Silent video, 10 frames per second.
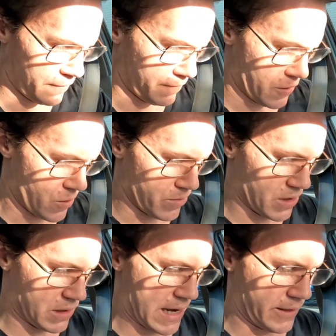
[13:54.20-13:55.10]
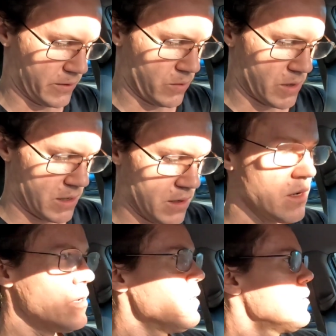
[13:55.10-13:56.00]
get to film the last
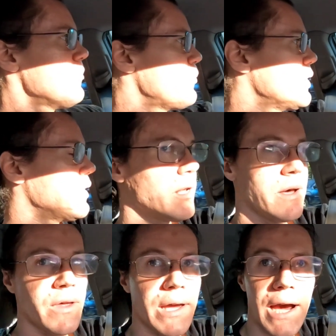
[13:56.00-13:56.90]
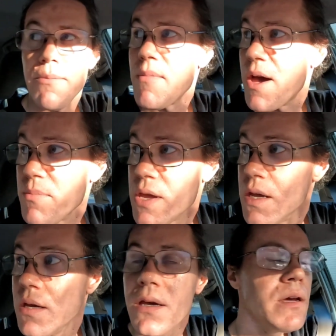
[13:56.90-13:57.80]
one, but the guy met
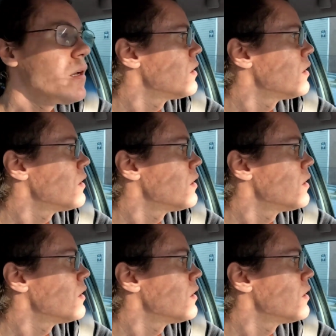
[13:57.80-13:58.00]
me